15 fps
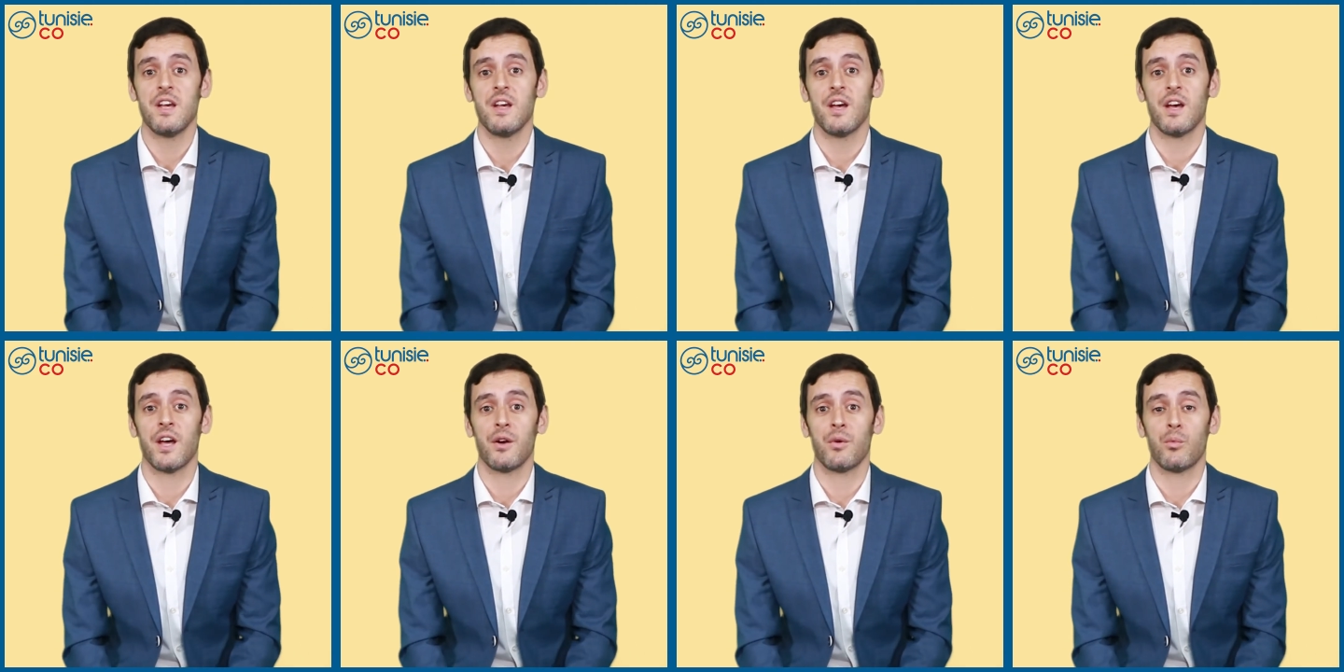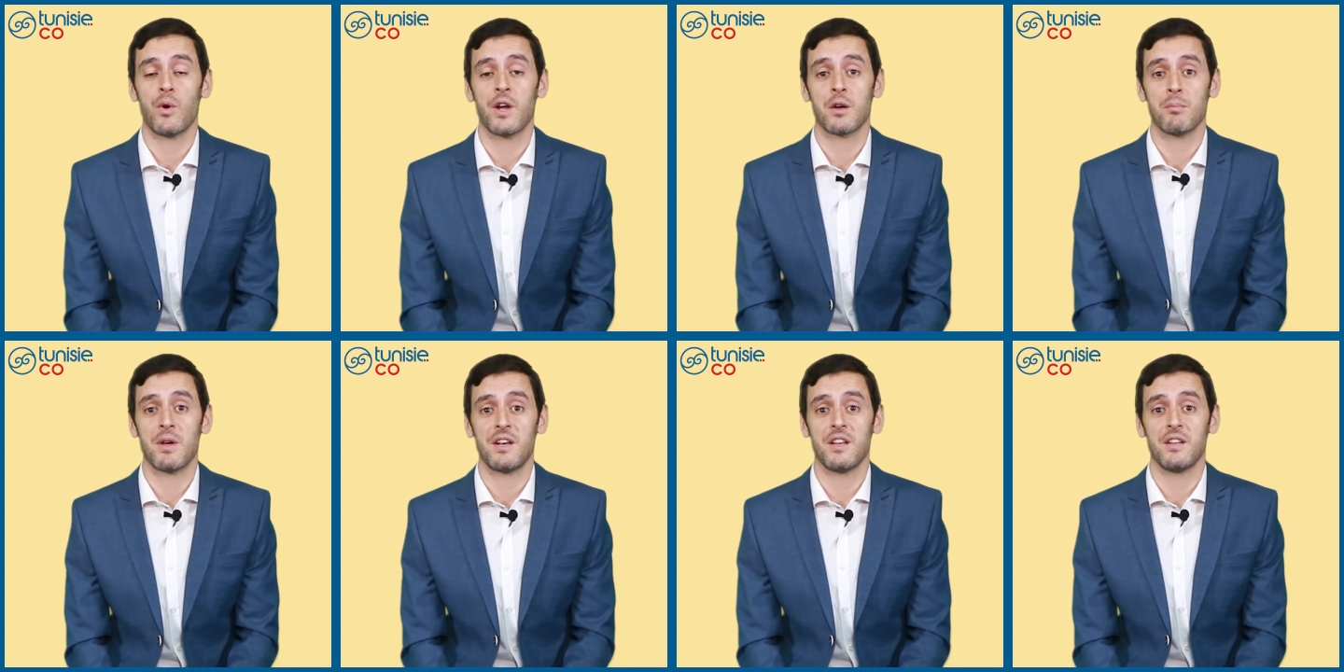and
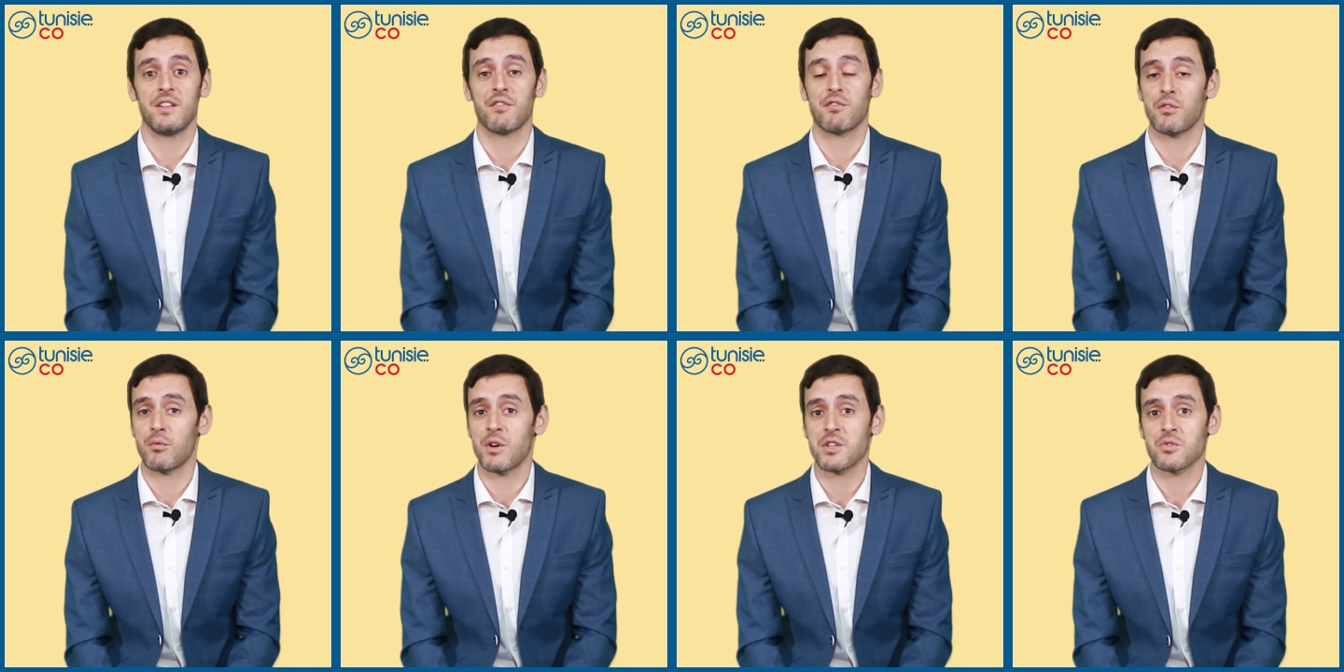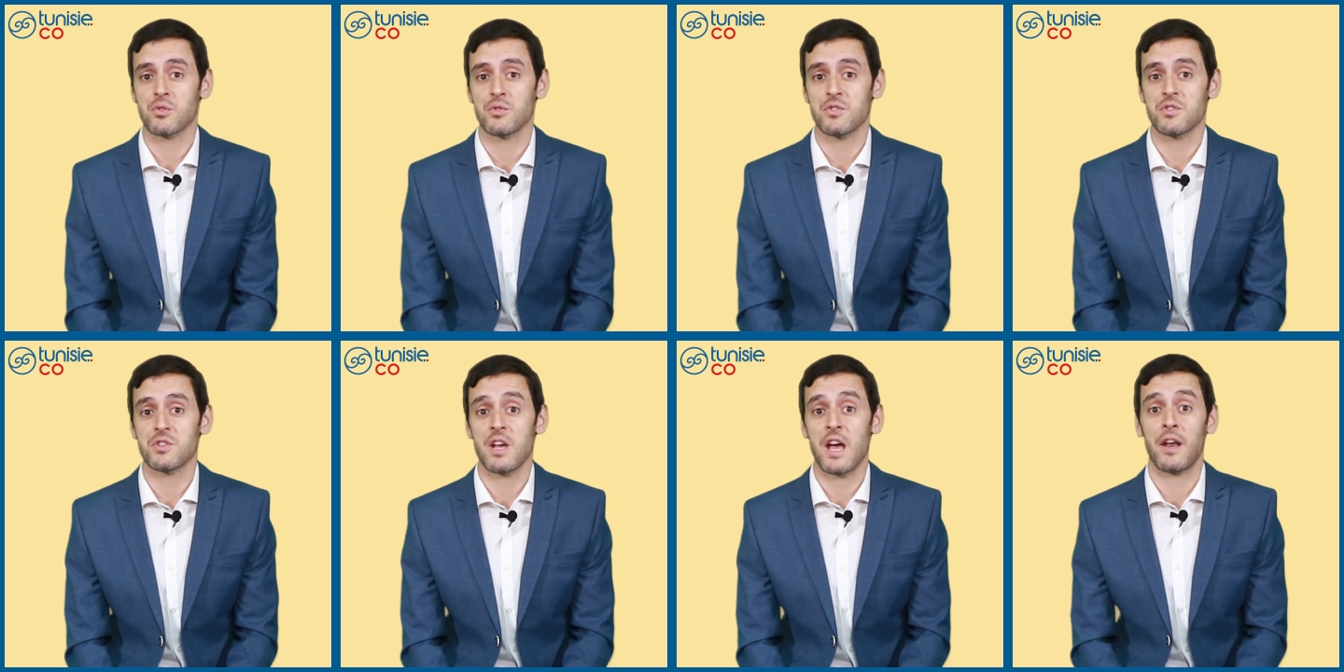recommending different
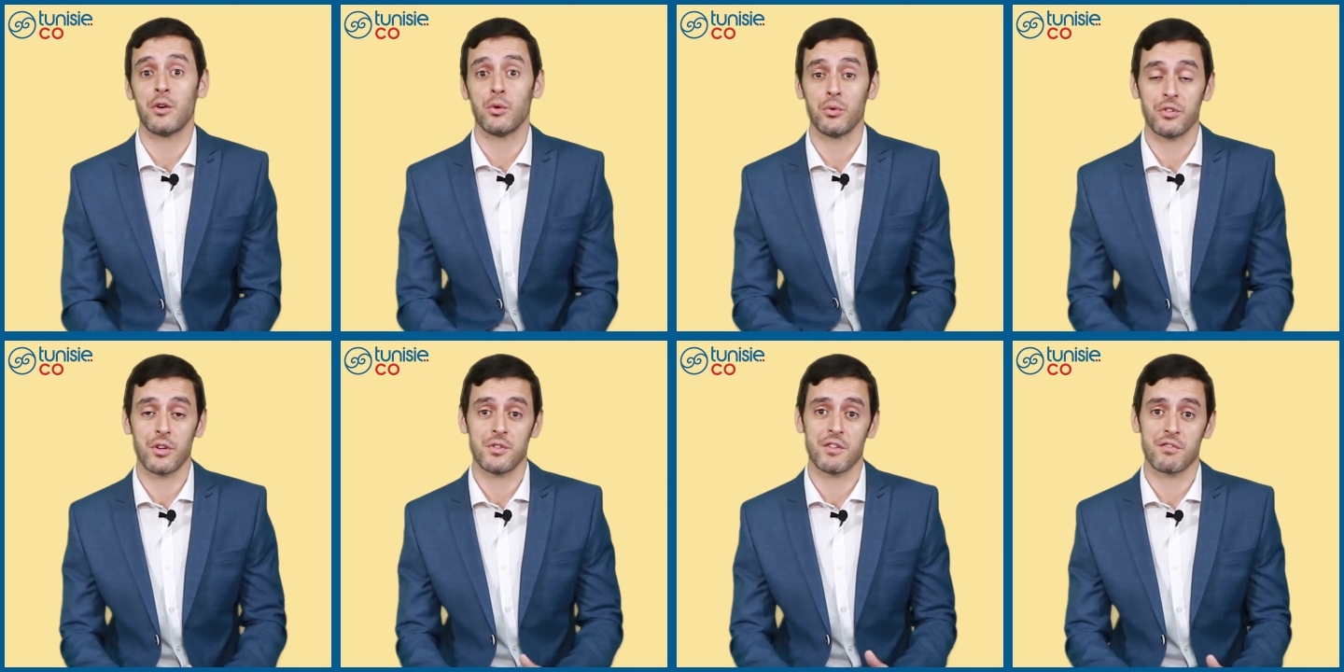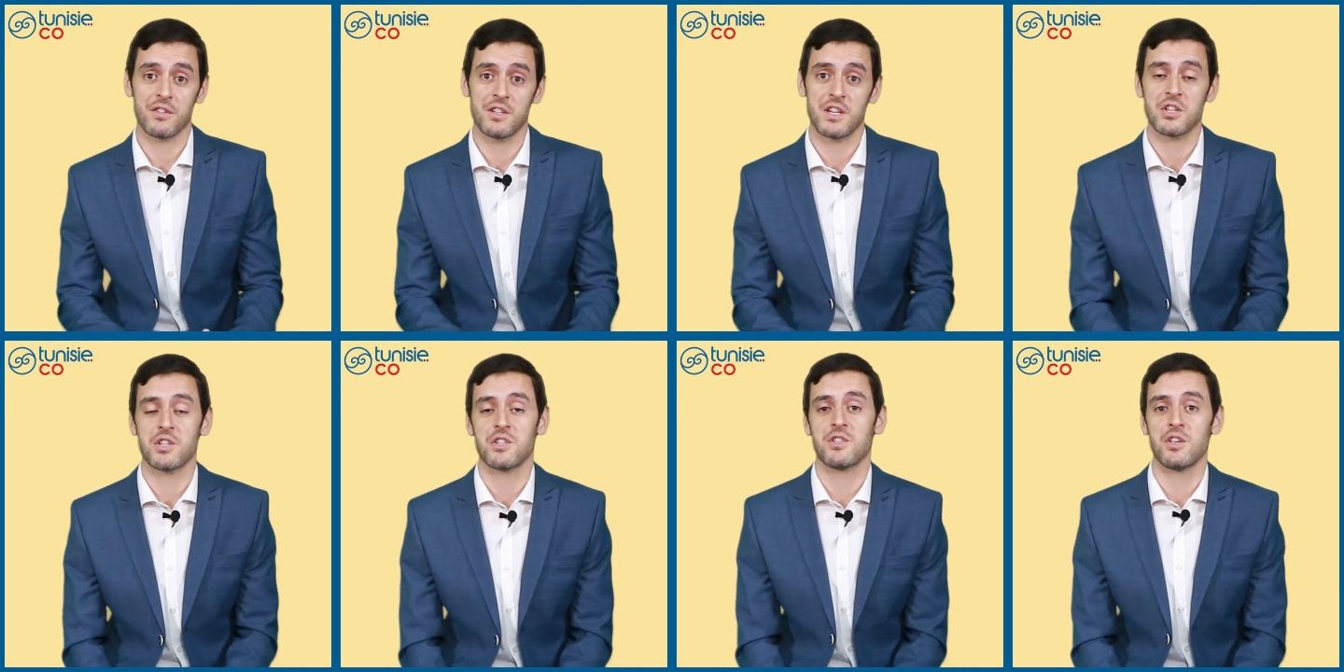restaurants and also different
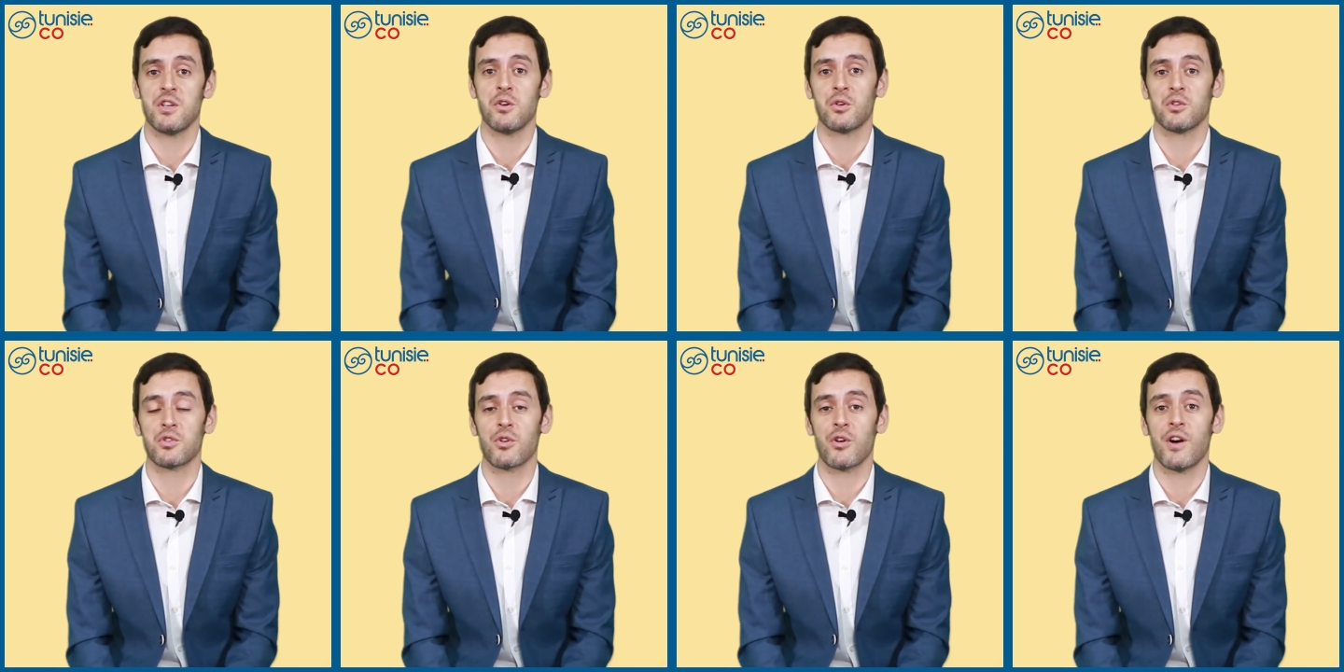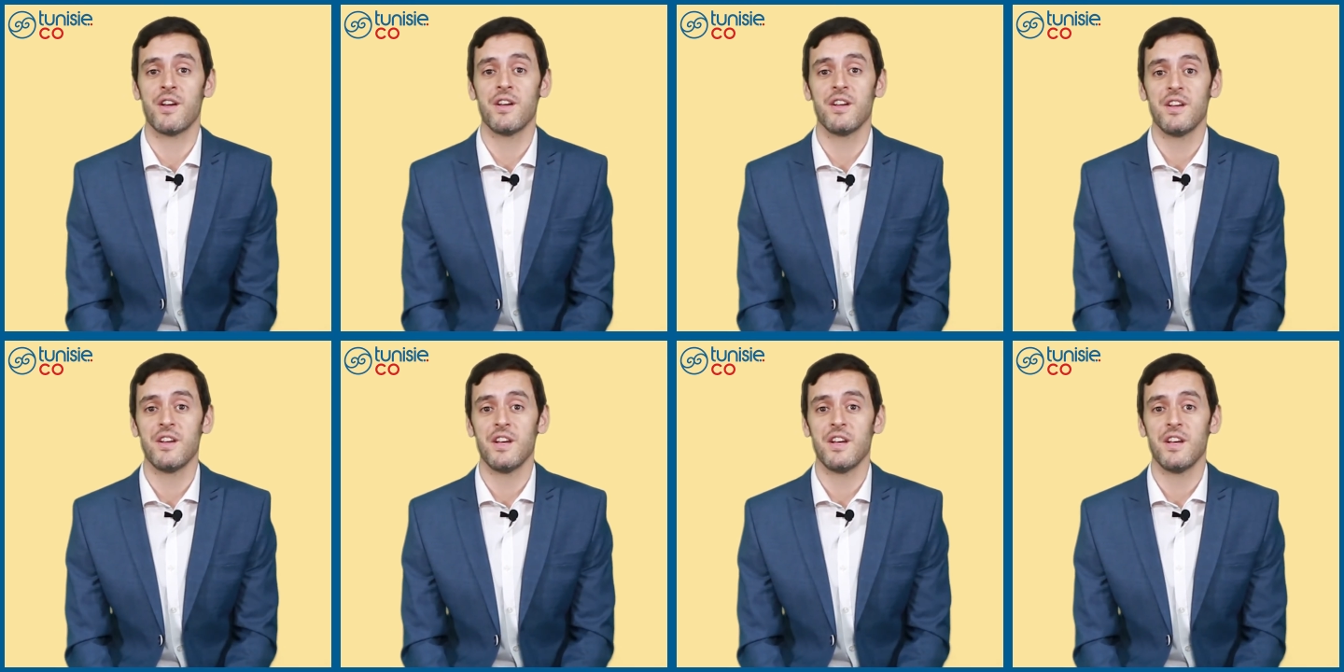dishes that you can try